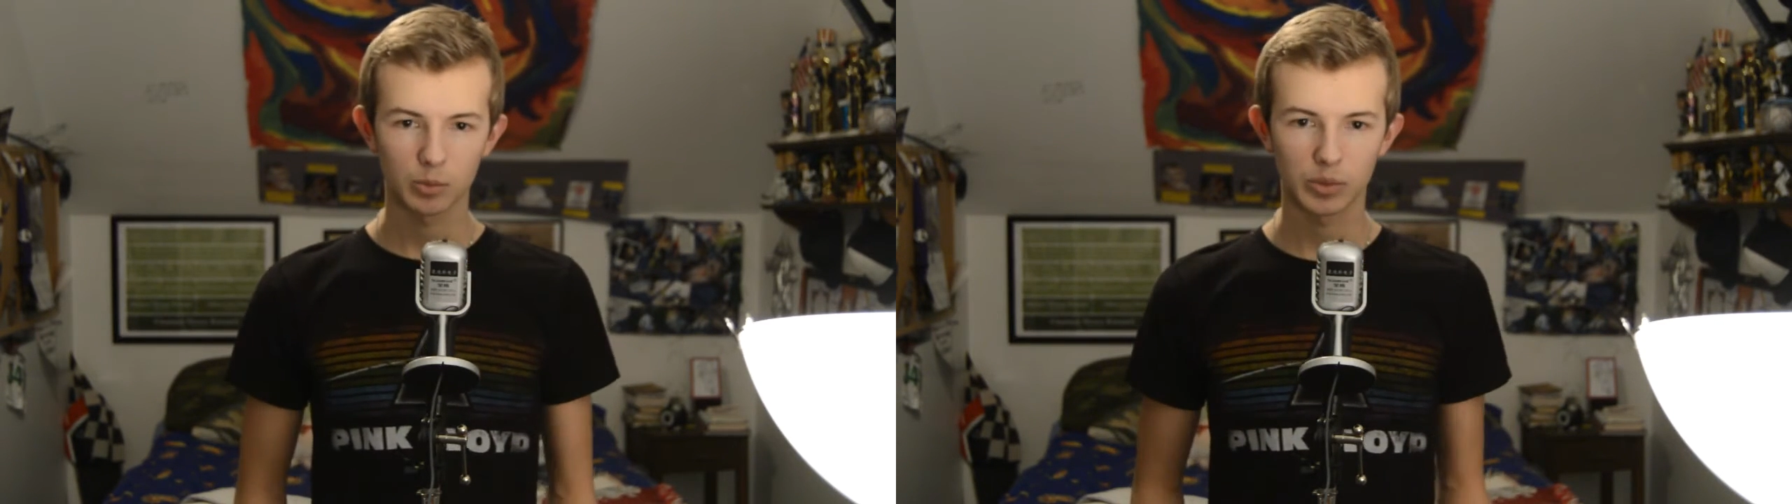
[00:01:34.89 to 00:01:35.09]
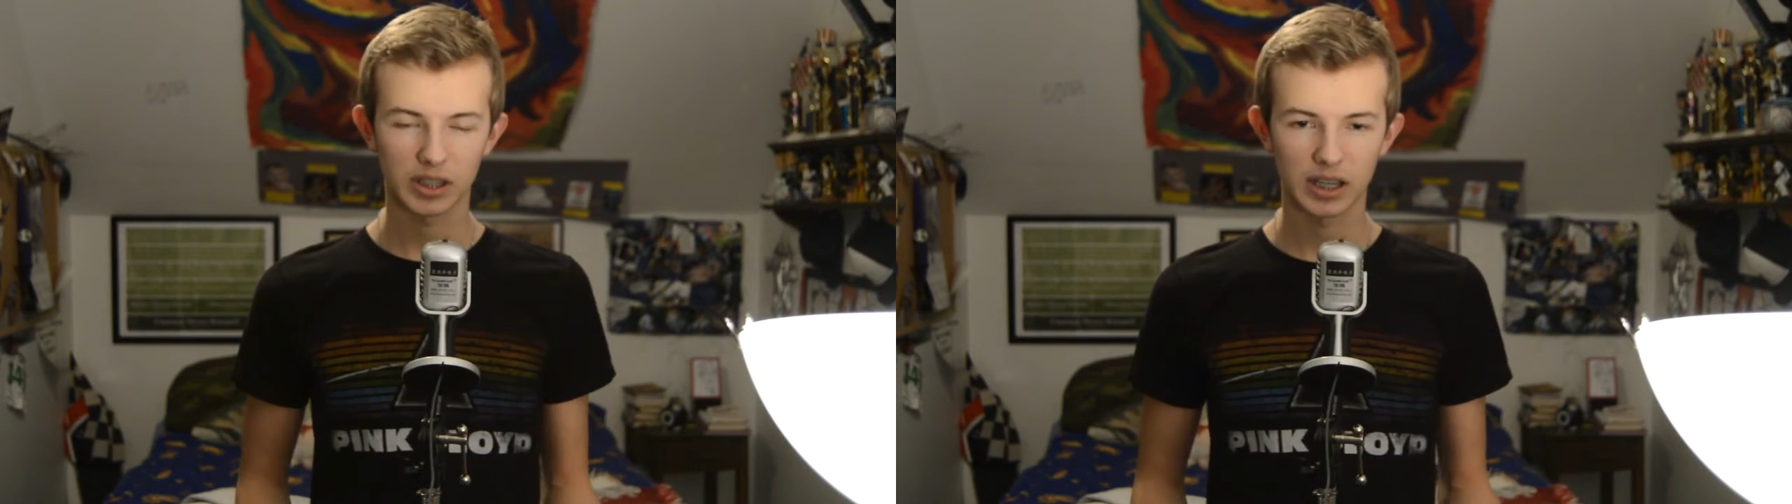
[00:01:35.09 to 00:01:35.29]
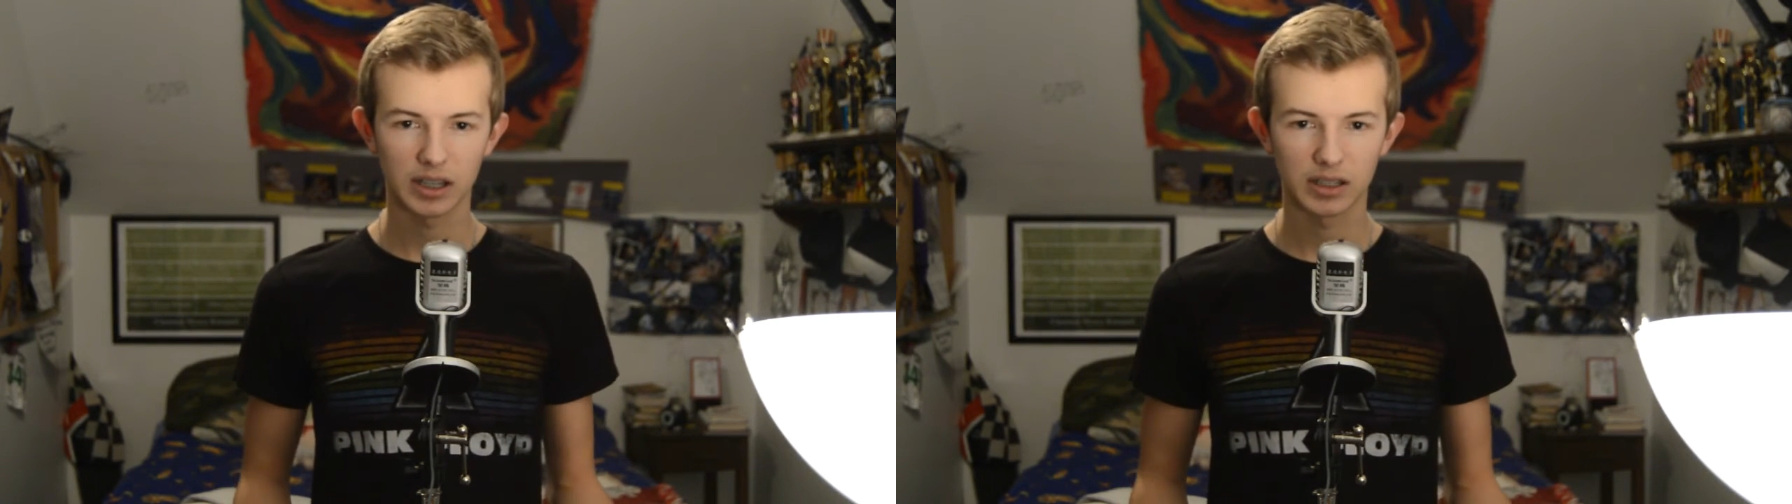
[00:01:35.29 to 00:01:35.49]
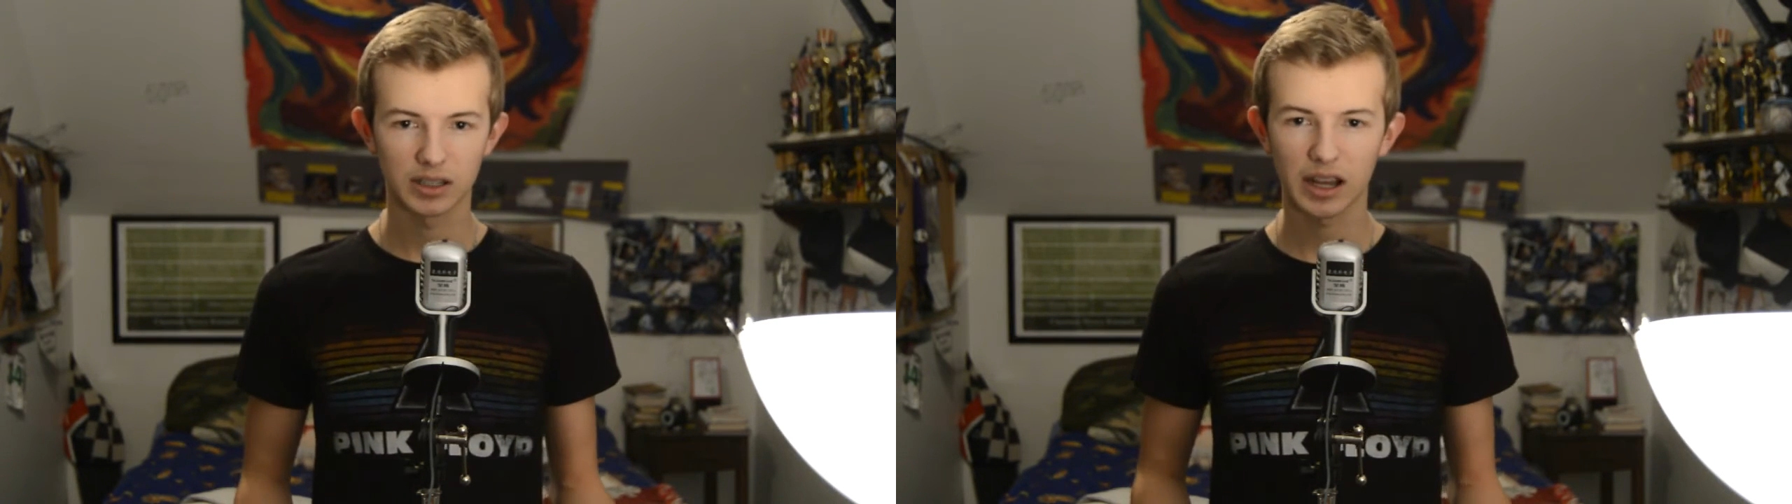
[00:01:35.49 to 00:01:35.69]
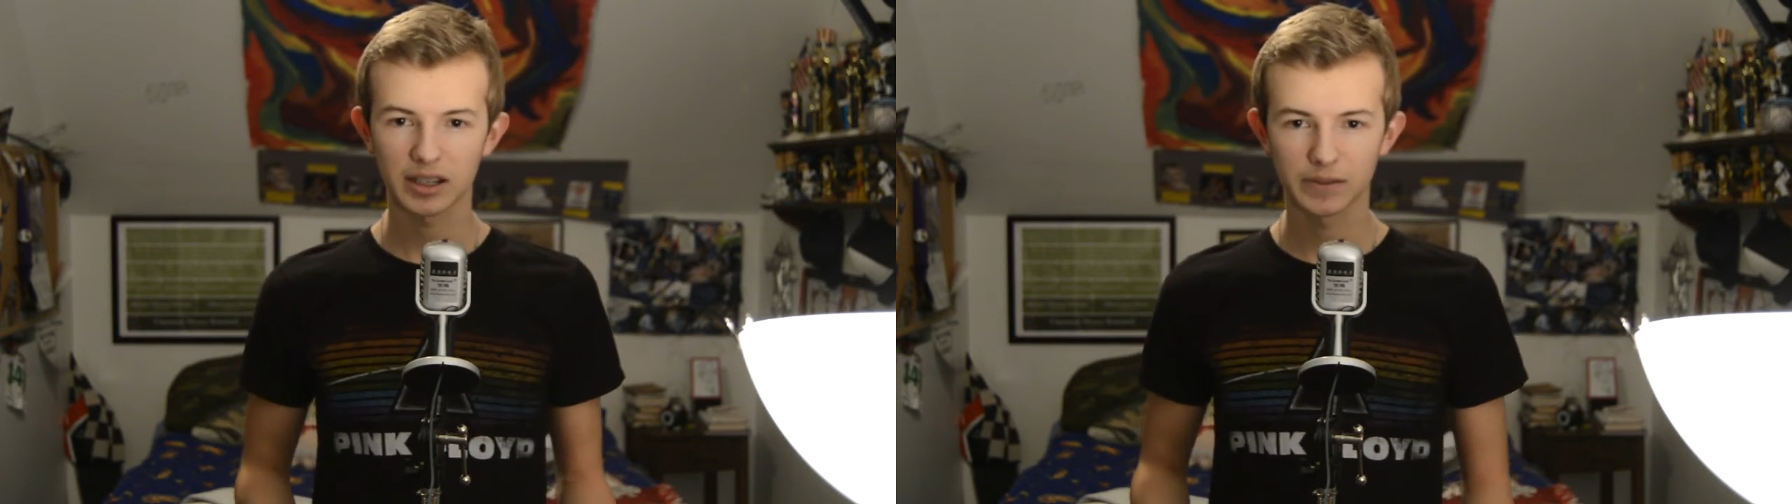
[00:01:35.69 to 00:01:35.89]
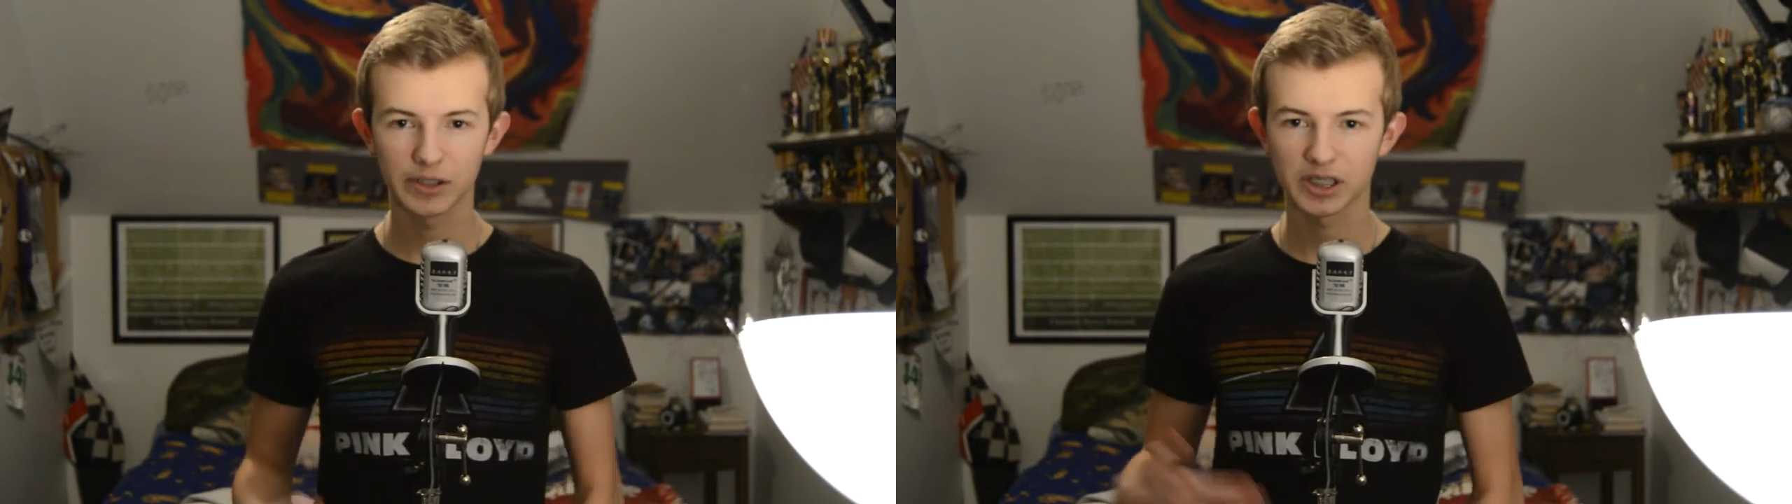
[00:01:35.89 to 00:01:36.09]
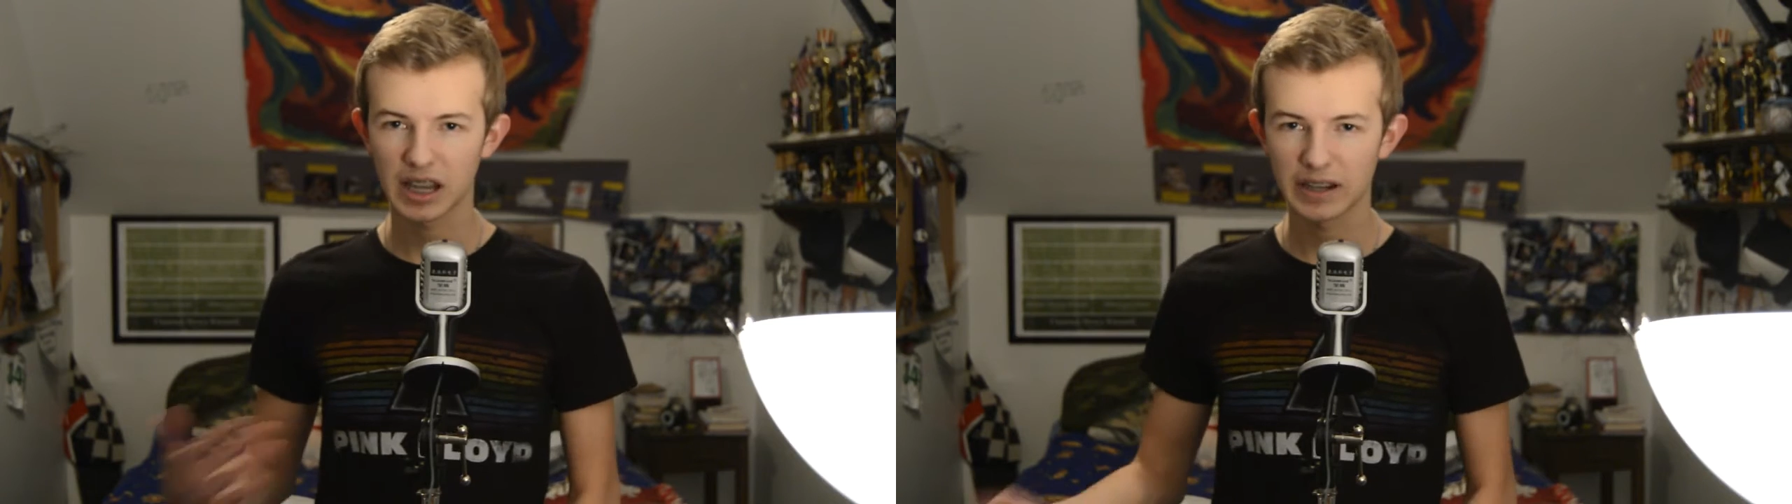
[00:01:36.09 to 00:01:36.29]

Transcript: but then not give us